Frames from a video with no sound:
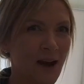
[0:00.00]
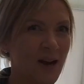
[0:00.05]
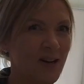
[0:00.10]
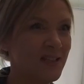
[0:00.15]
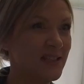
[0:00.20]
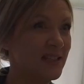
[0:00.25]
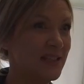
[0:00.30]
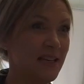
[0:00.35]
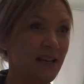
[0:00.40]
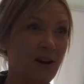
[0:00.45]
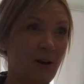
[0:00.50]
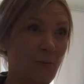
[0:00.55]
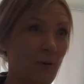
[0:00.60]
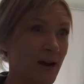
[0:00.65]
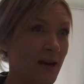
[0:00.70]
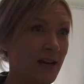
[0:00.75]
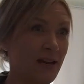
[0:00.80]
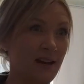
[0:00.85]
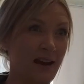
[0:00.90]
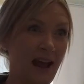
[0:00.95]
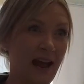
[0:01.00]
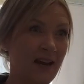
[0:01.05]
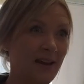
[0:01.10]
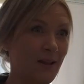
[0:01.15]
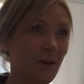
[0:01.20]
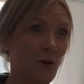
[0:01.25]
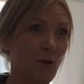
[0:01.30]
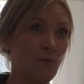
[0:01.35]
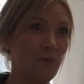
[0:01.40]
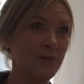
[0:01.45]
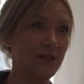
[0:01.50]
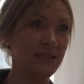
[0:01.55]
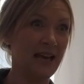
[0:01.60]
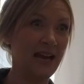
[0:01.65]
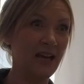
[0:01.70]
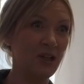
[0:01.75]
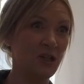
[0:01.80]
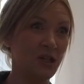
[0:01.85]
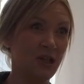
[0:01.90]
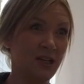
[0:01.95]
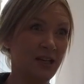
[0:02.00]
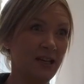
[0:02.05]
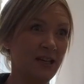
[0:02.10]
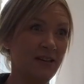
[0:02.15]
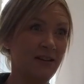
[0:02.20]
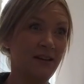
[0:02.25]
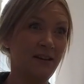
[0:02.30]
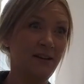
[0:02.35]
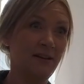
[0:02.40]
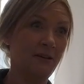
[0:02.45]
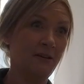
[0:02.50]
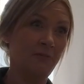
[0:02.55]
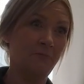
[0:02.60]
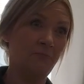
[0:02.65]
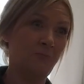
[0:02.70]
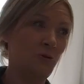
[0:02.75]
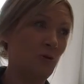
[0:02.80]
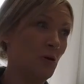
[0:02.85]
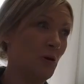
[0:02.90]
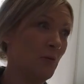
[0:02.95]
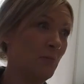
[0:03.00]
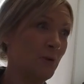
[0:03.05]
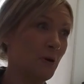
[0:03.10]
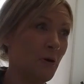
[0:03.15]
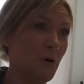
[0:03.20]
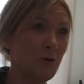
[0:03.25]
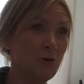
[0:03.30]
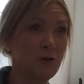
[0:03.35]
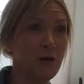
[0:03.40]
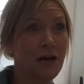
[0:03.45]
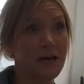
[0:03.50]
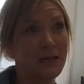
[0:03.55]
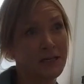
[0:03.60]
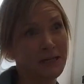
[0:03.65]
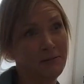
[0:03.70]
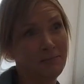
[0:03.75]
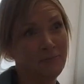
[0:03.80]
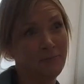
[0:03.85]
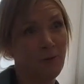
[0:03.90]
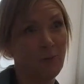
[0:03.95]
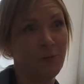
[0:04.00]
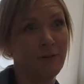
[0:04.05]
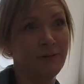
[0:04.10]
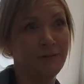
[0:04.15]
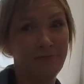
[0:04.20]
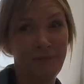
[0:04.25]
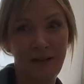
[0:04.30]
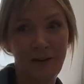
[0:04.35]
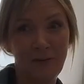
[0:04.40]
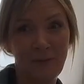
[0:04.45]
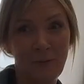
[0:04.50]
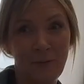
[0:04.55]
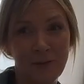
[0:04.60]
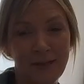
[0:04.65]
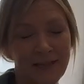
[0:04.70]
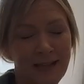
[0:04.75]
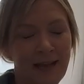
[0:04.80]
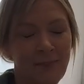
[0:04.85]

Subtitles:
I just think I went in and had the conversation and drew up the contract or the invoice,